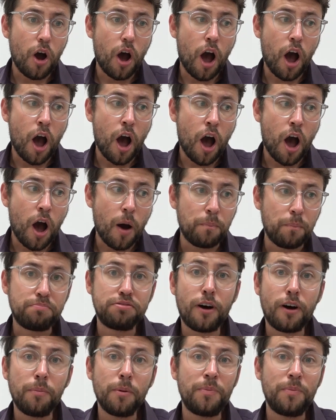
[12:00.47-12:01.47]
are
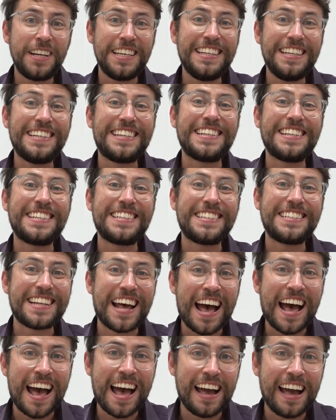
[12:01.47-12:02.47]
probably
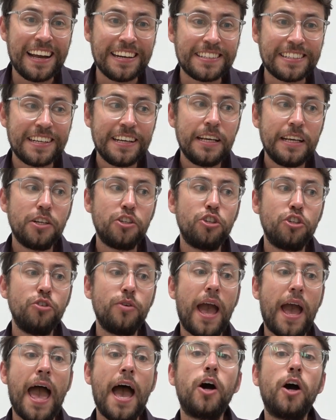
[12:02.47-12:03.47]
designed
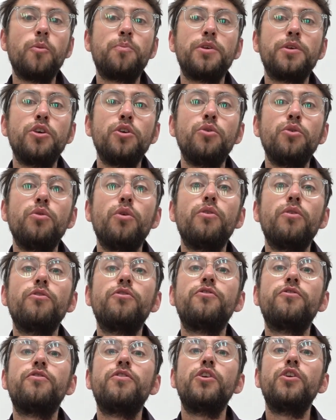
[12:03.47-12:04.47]
to help you
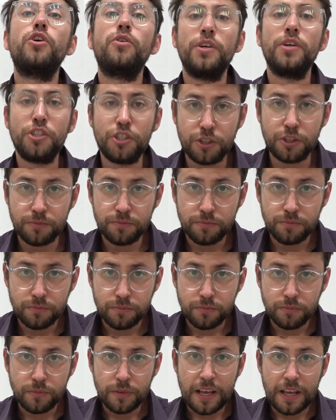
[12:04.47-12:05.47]
flourish,
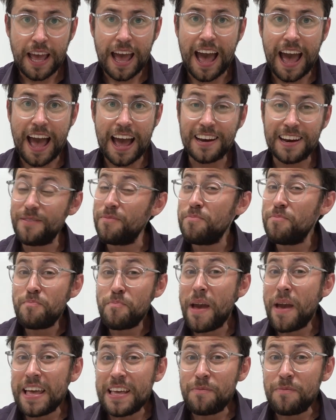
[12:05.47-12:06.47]
and
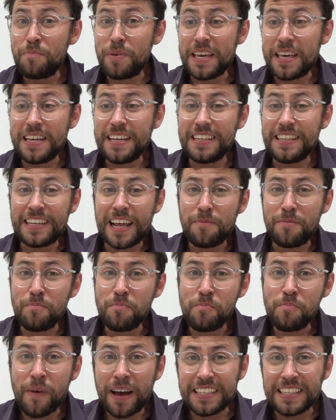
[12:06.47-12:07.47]
maybe they
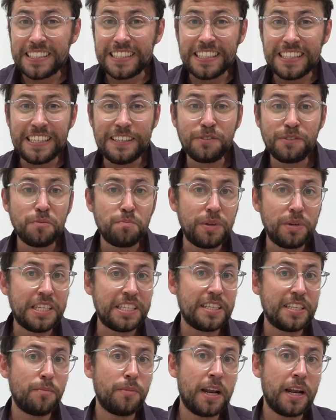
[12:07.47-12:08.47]
might even be
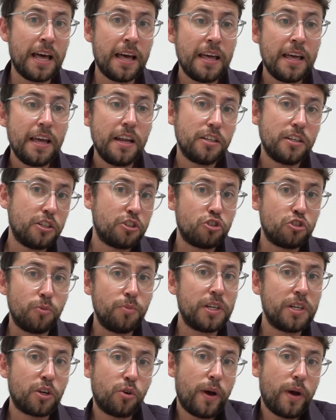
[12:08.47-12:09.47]
similar to some
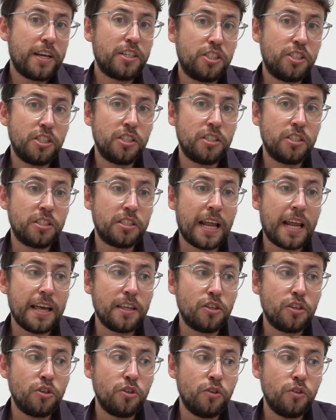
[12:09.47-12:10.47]
of the questions
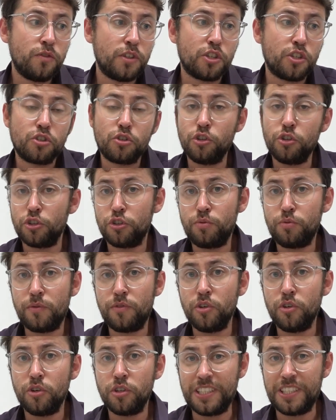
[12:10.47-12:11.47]
that you've discussed with
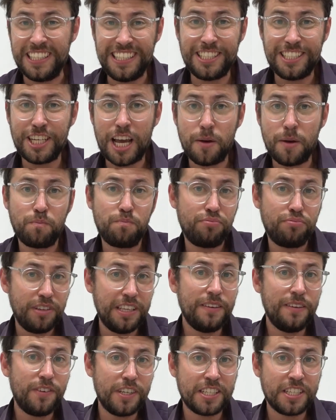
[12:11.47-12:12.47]
your teacher
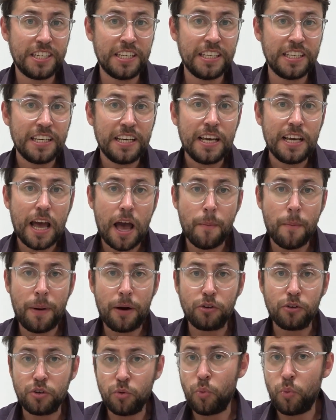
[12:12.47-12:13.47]
previously
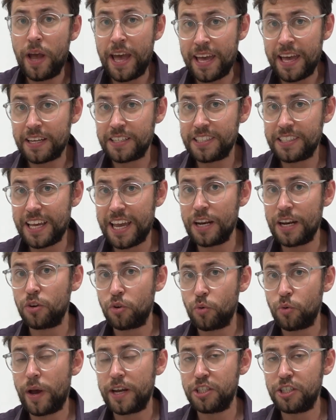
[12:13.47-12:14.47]
about the works in
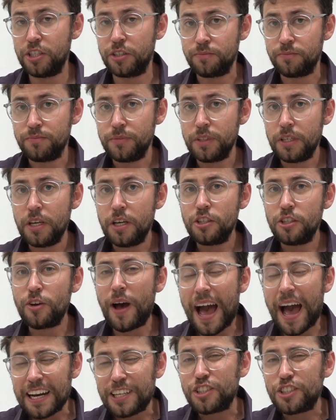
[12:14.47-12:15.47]
question. So
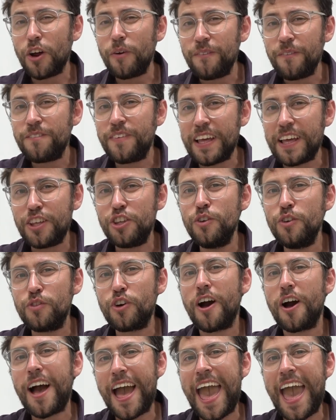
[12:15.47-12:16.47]
I don't think you've
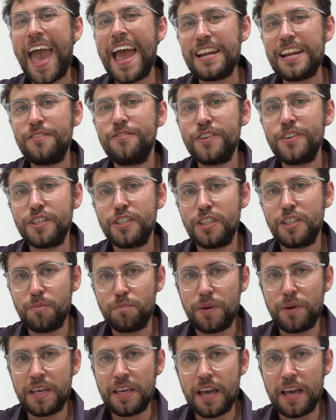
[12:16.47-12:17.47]
got anything to
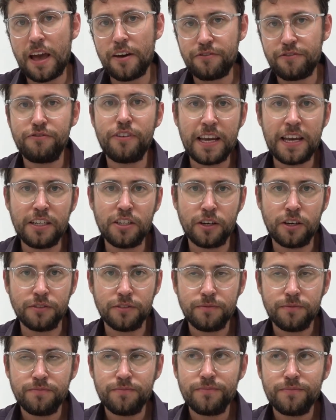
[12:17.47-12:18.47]
be afraid of.
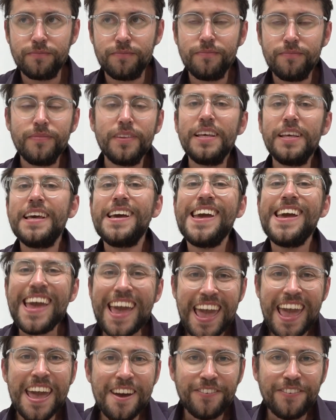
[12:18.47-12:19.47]

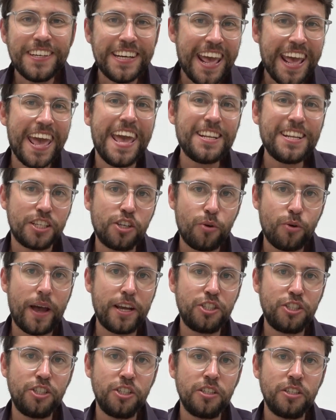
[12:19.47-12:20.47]
If there is a
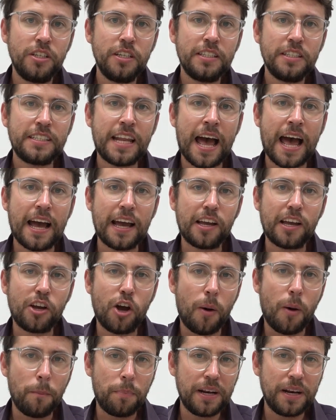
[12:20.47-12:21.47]
question that
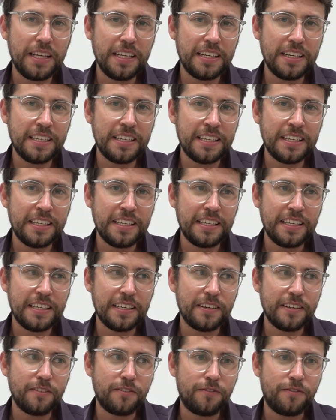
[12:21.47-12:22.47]

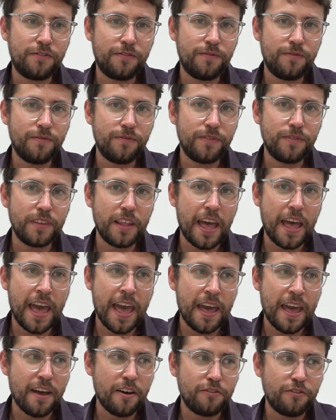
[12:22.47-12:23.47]
completely
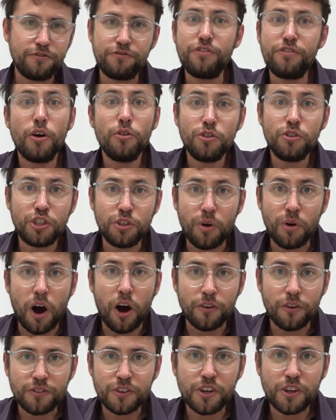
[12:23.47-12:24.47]
throws you
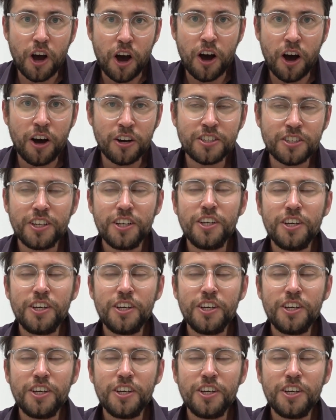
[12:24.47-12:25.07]
off guard,